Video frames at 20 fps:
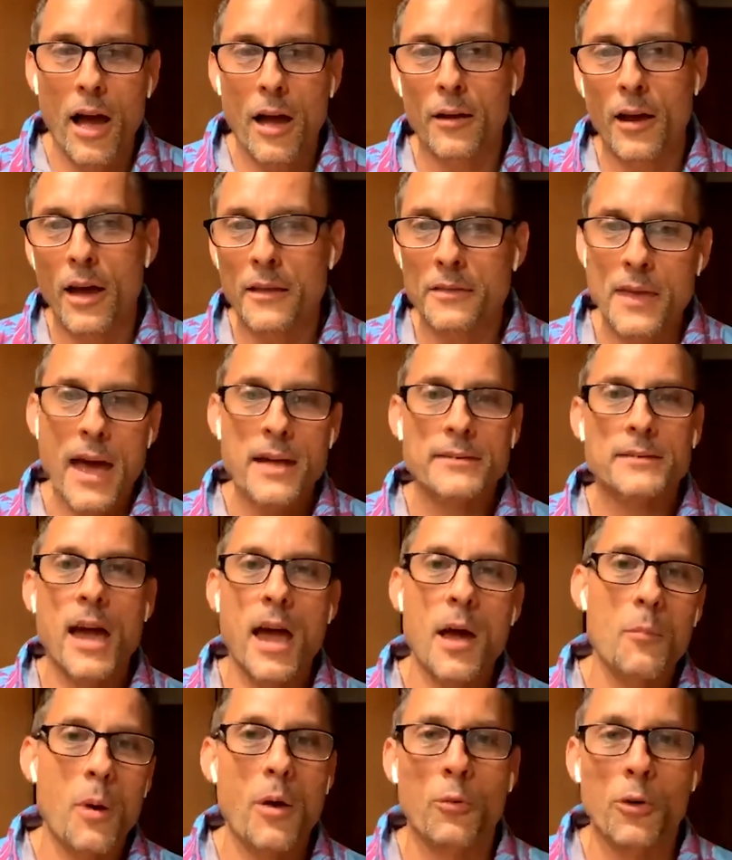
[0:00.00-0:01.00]
that
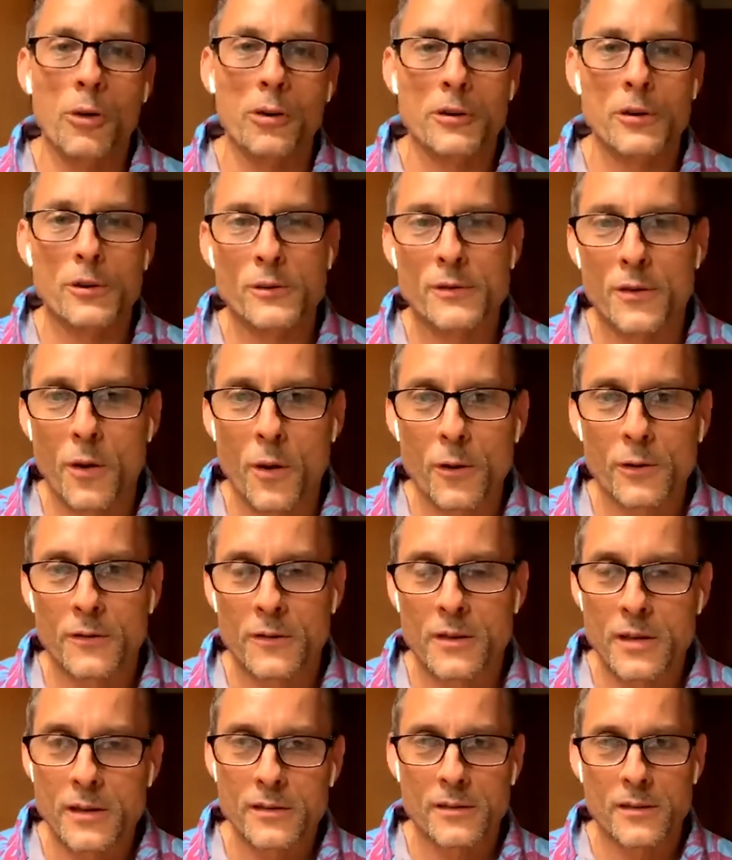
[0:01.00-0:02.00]
time, I wouldn't use
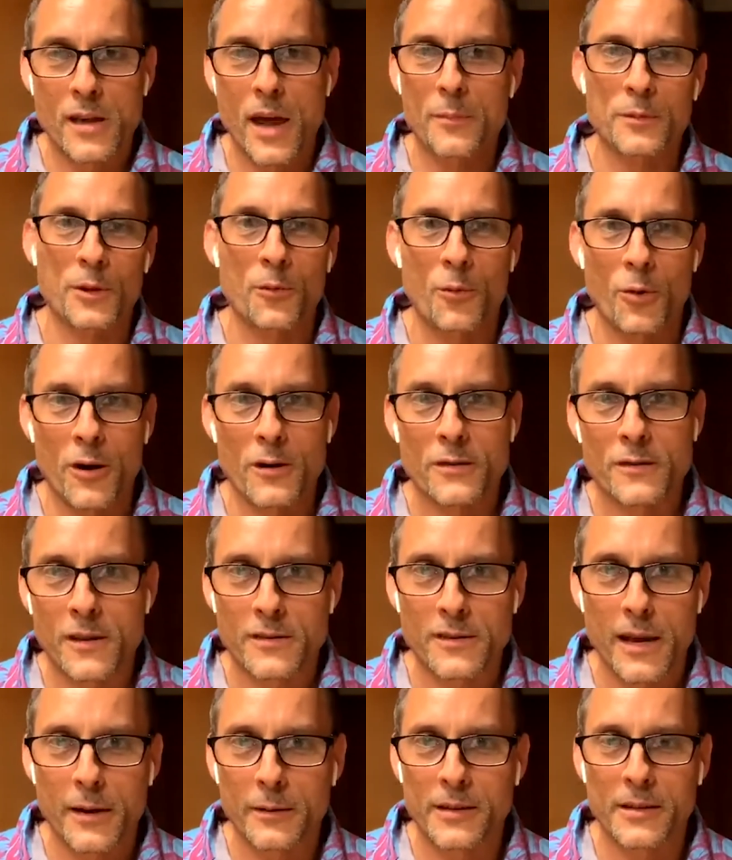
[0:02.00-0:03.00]
these types of words because
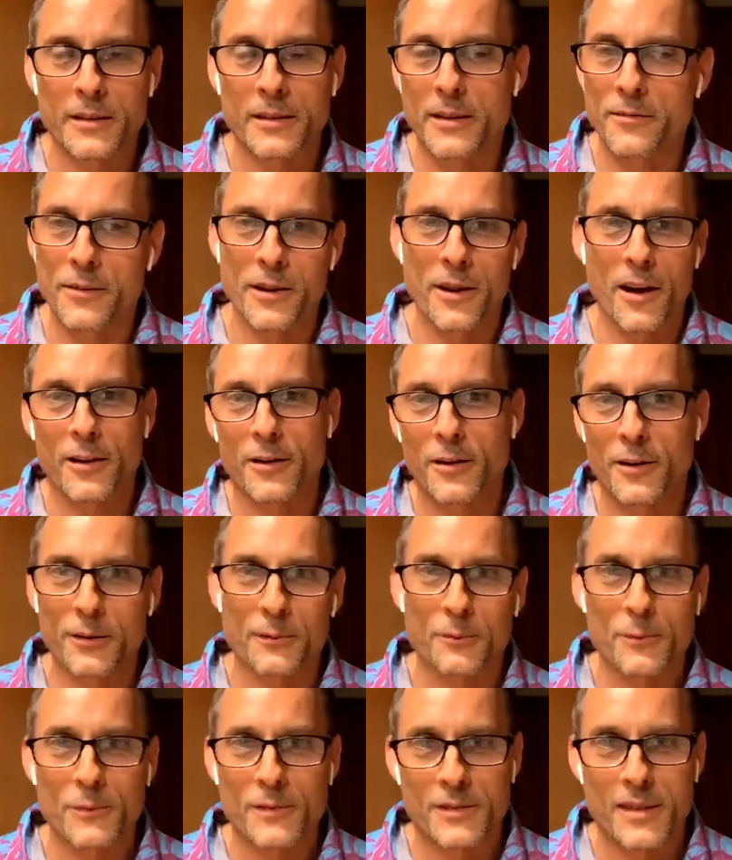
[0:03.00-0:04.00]
I didn't even
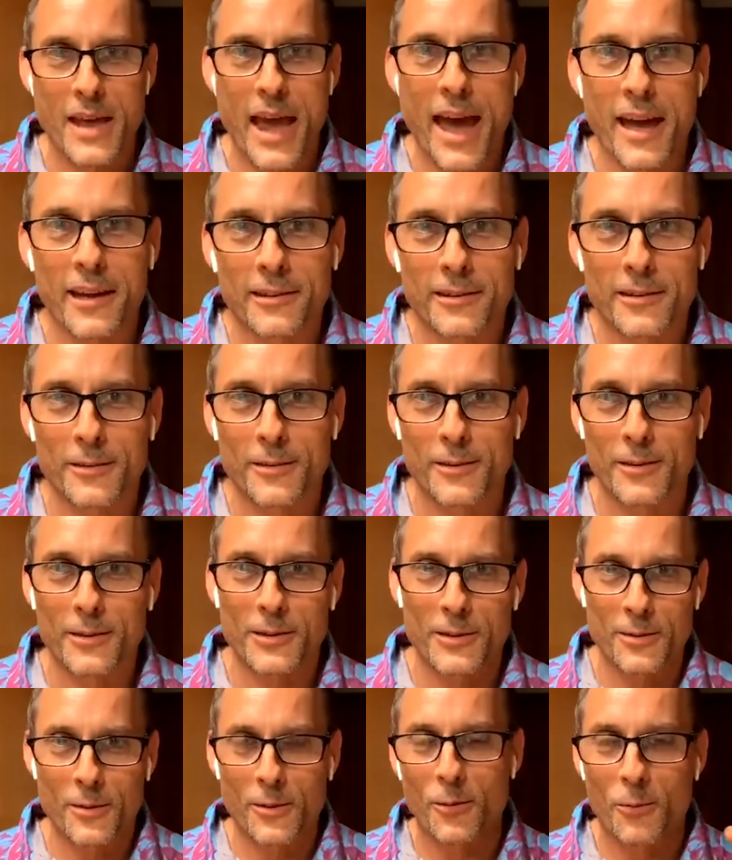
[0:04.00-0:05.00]
understand,
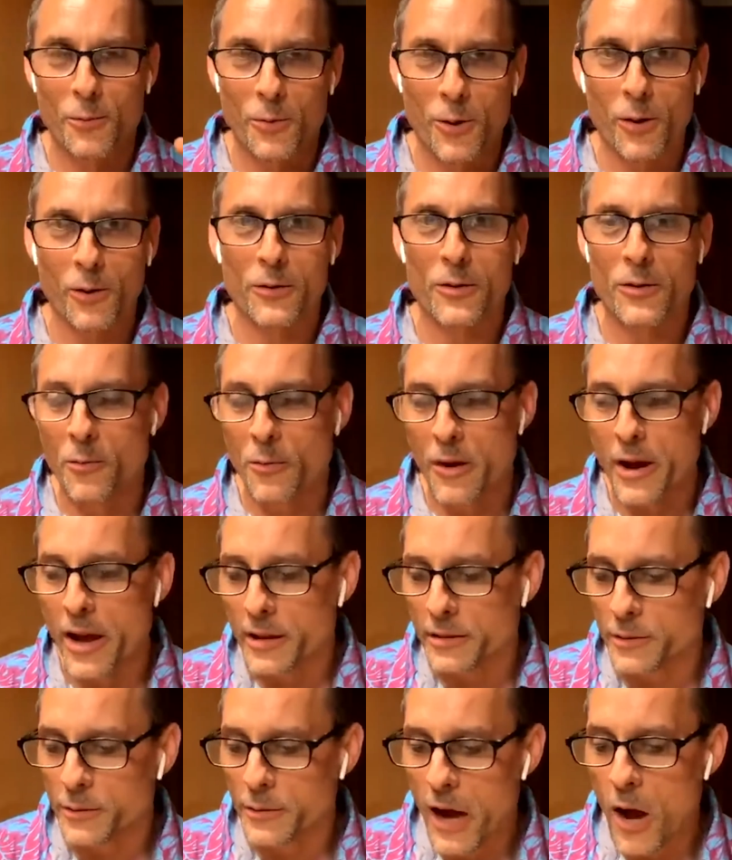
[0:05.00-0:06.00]
the world in the way I
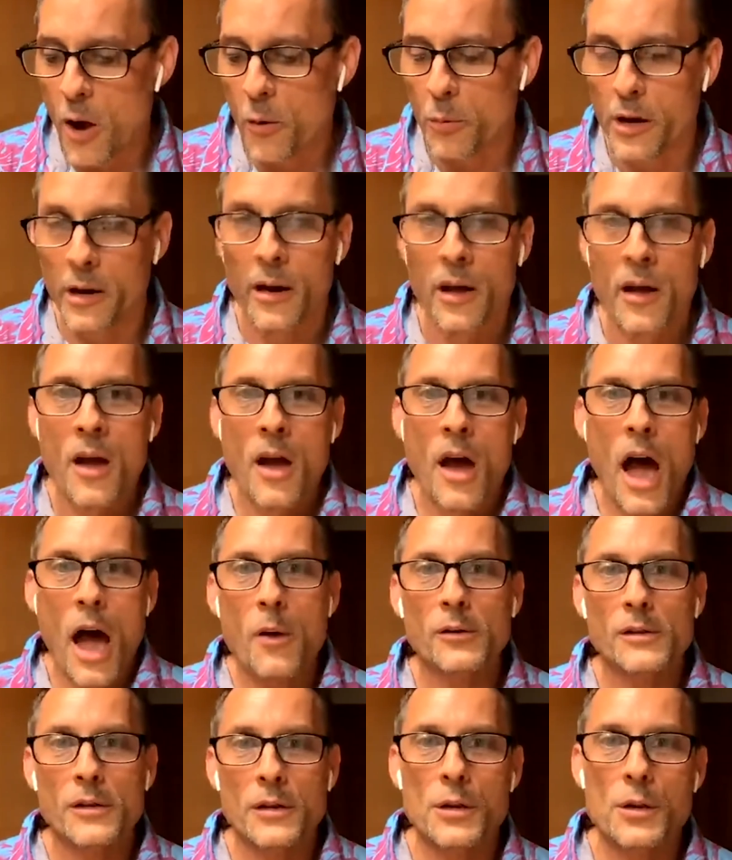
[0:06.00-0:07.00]
do now. But I
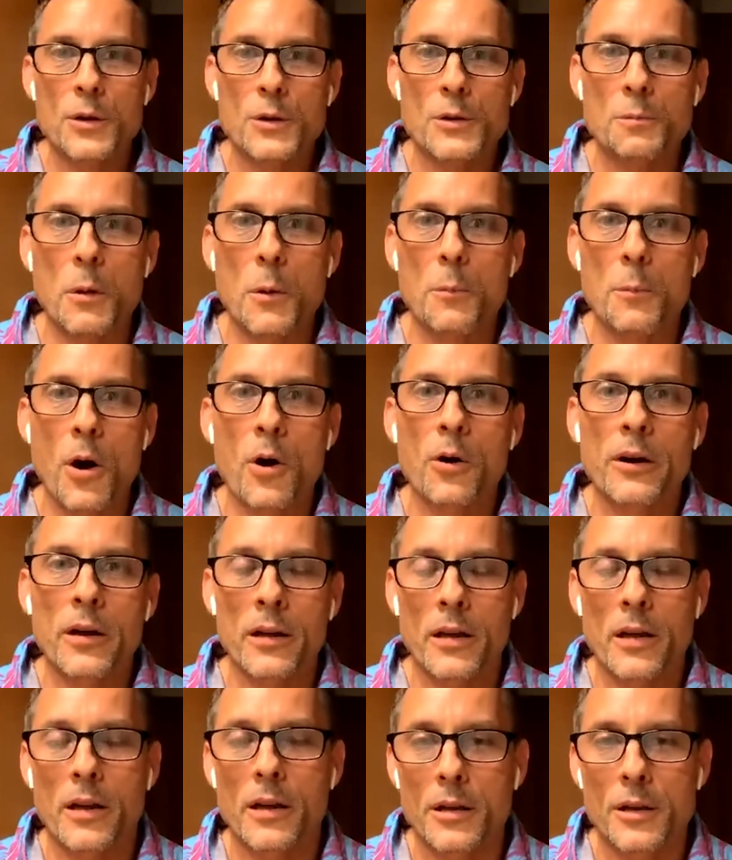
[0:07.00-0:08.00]
was a huge proponent
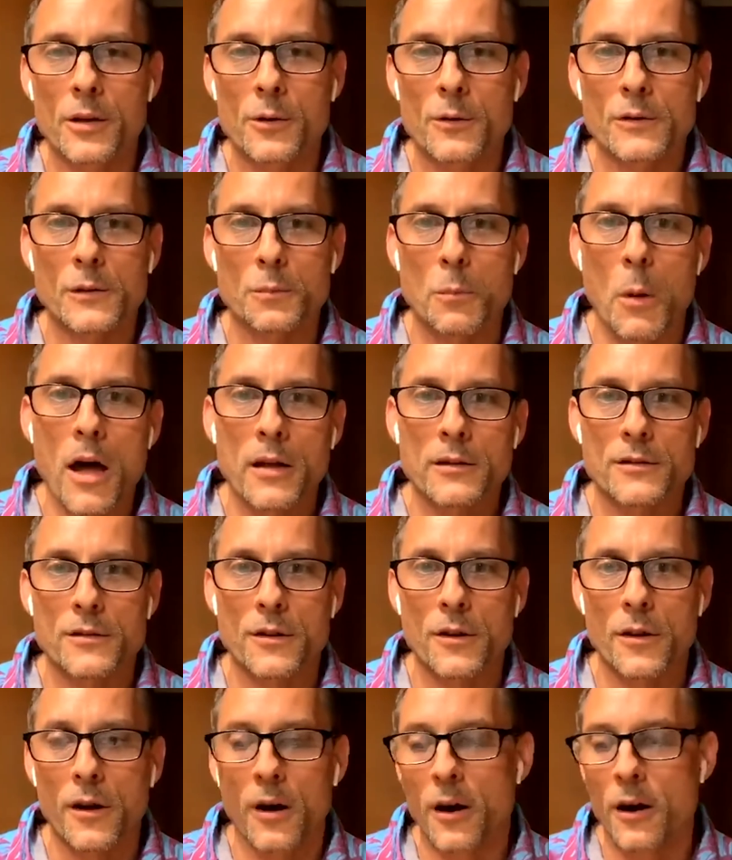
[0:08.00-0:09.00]
and a huge
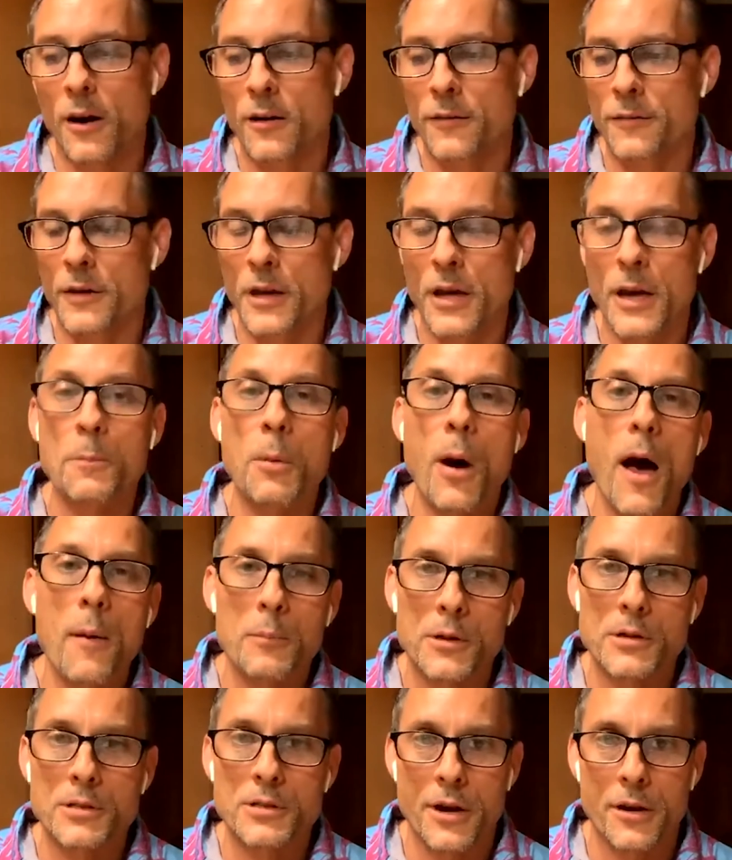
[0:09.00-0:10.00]
sponsor of hip hop
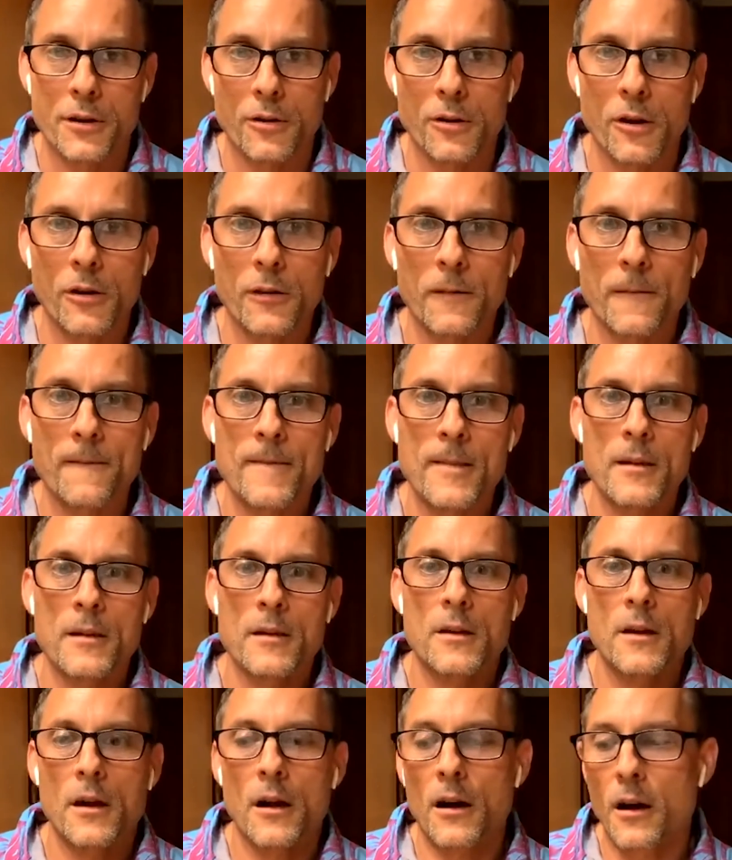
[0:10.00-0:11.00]
in general,
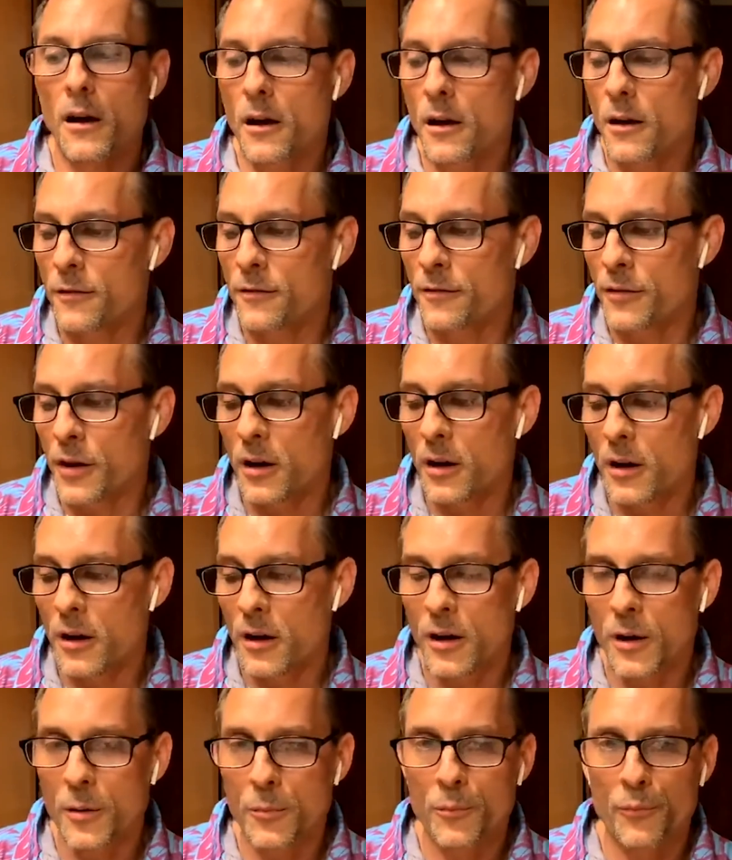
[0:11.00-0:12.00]
of,
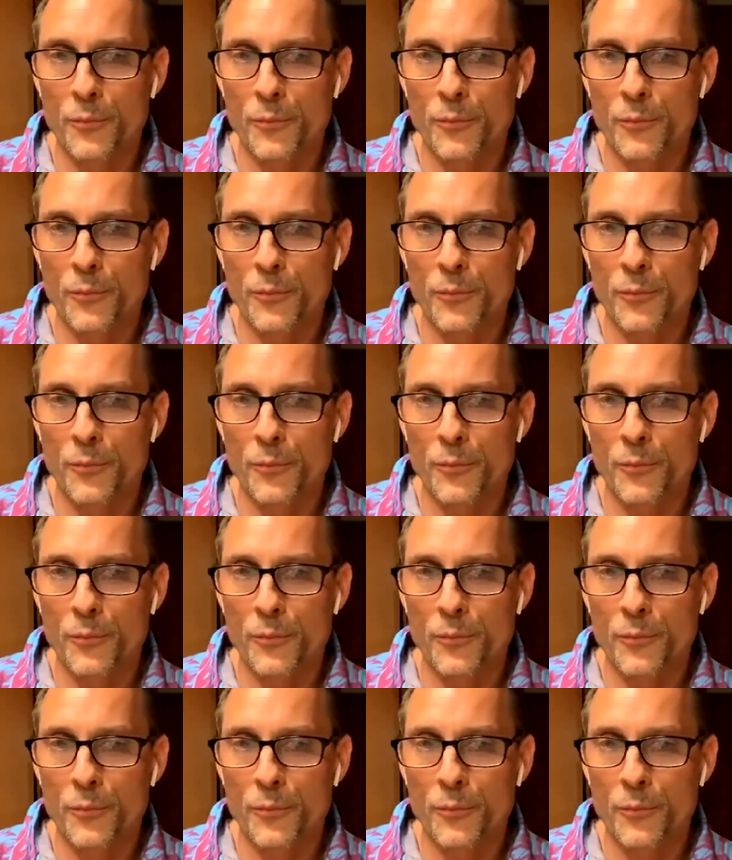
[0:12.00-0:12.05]
I